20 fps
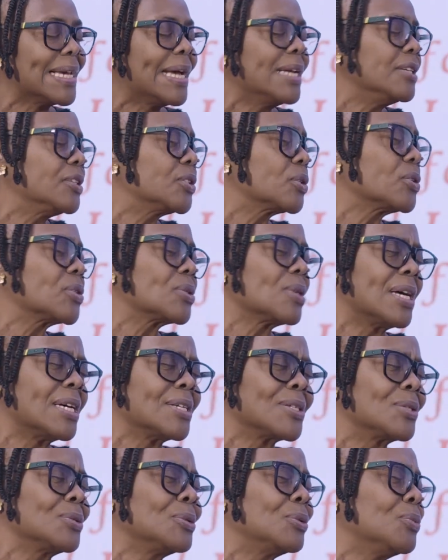And it also
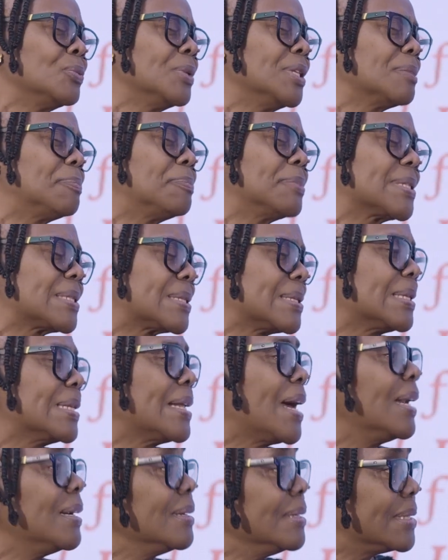has to do with the
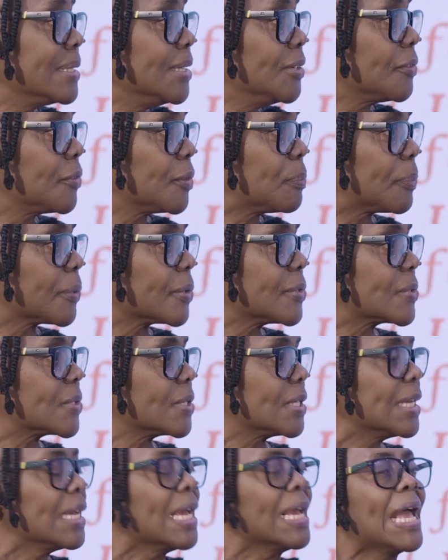personality of the
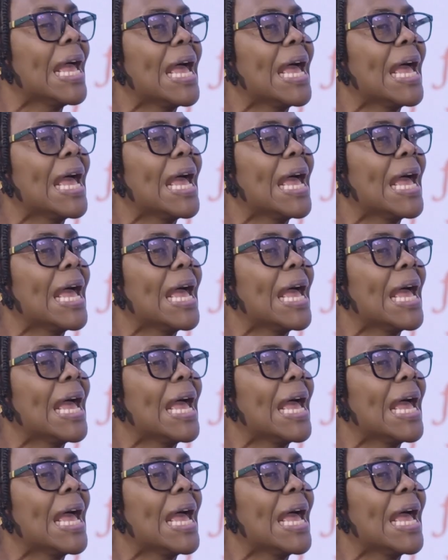person